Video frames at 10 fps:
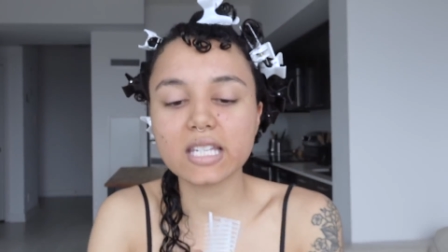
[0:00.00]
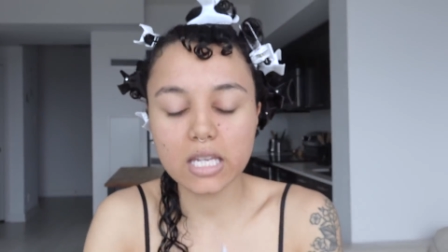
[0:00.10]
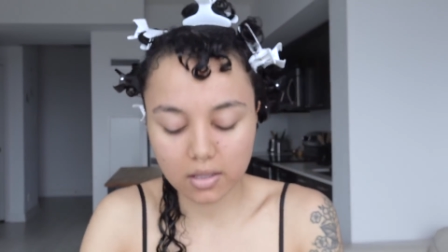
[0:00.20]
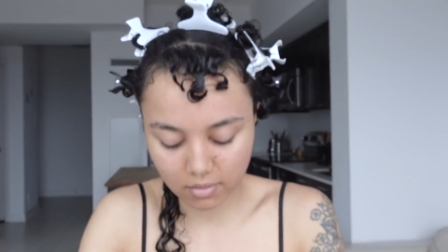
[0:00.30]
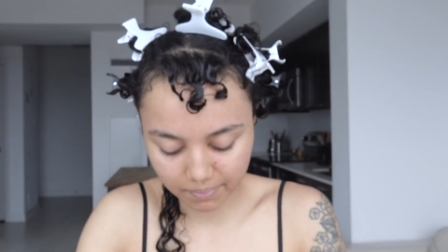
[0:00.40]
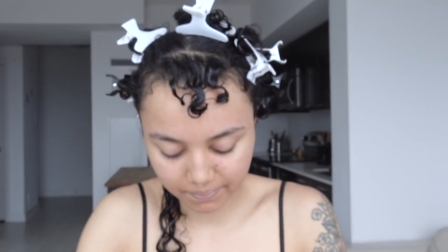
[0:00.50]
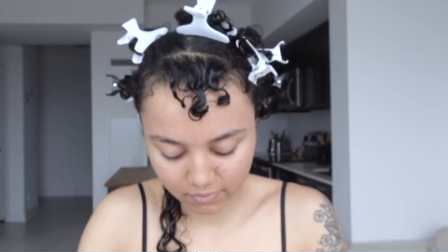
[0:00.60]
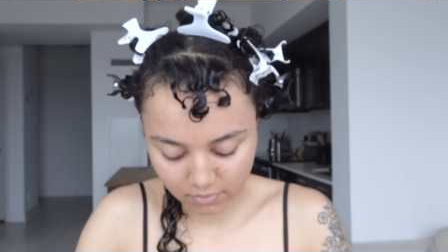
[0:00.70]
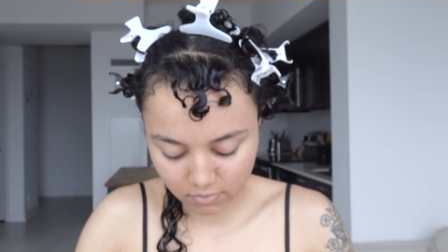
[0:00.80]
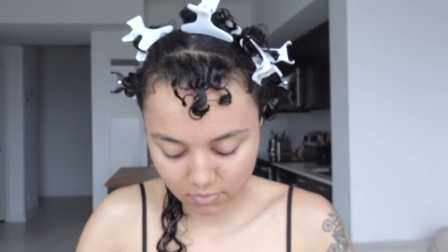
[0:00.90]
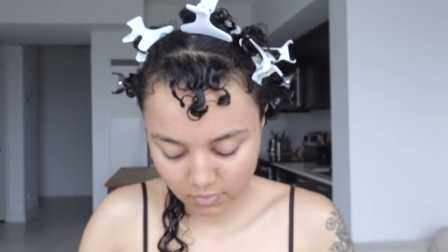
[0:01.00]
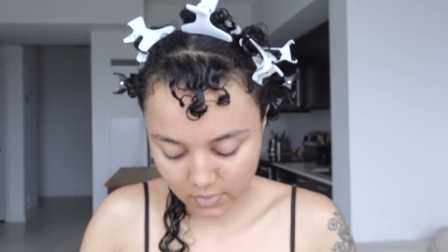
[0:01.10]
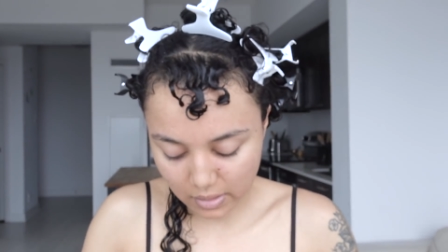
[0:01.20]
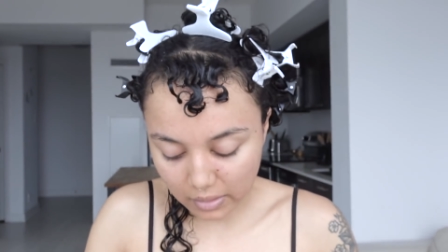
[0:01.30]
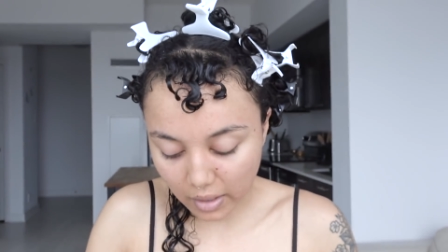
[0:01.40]
teeth.
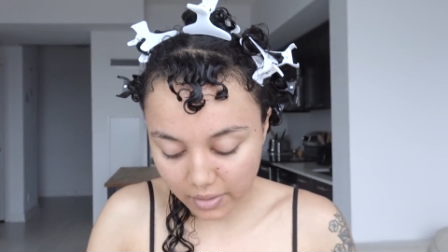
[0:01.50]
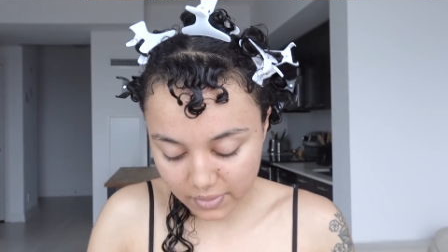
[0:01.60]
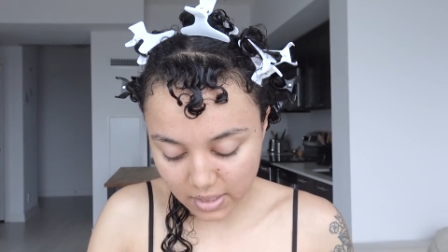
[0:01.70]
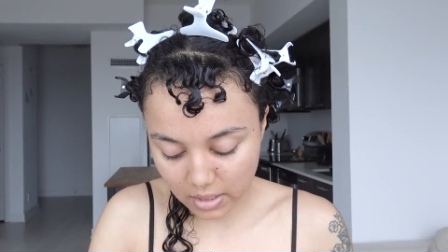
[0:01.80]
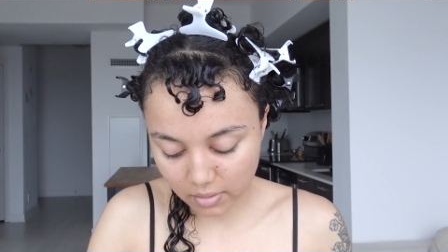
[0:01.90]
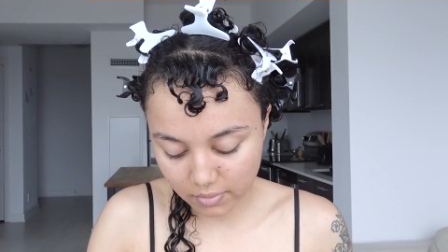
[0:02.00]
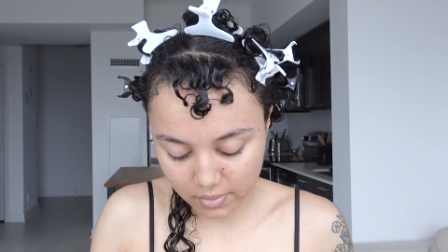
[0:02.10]
It's a lot of teeth.